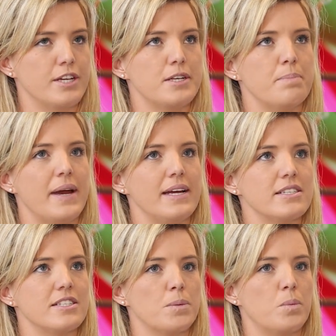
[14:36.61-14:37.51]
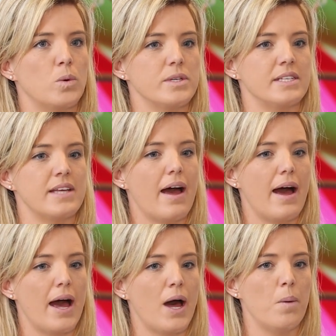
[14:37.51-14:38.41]
So base of support is
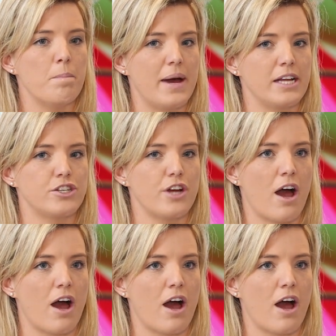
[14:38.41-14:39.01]
how much